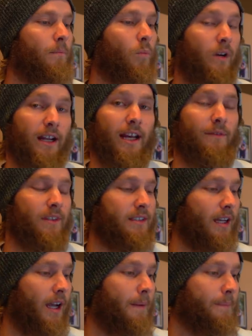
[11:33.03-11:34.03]
when I have the
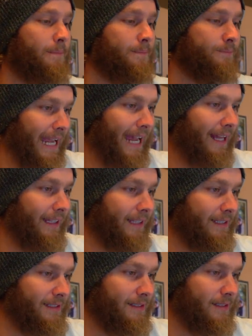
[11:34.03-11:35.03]
time.
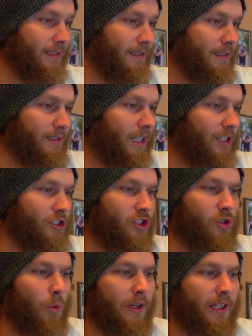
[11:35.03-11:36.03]
Alex's
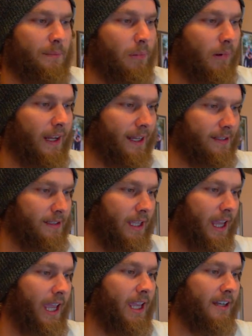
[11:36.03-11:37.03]
Assorted Bricks.
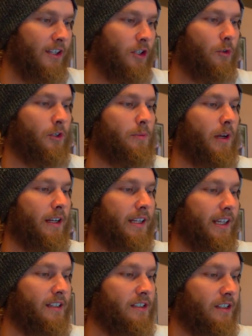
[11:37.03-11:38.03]
Hey, do you respond
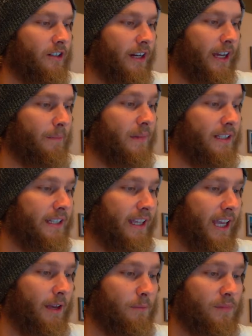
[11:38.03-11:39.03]
to Instagram
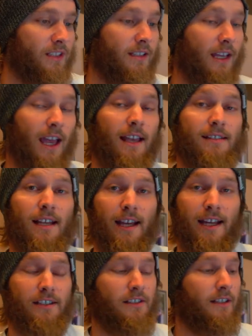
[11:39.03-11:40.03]
DMs? Guys,
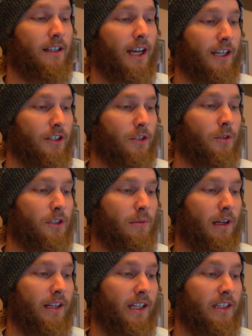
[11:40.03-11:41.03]
I do
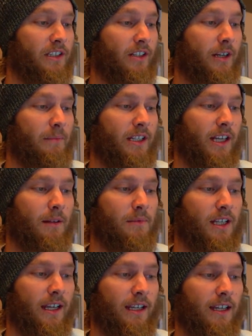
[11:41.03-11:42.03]
respond to Instagram
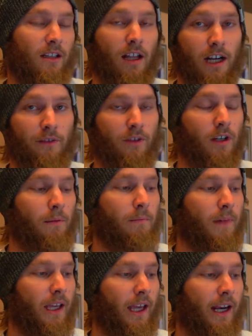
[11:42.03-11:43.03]
DMs. I get a lot of
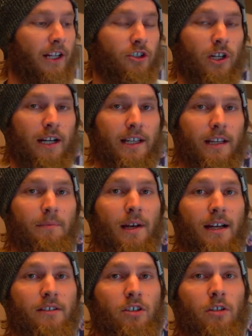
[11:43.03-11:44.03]
them, and I try to get
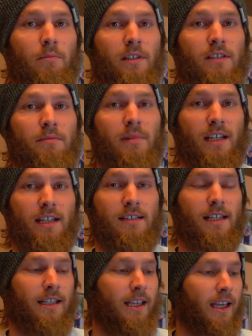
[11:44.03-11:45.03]
back to them as many
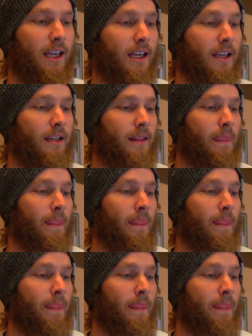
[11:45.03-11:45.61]
as I can.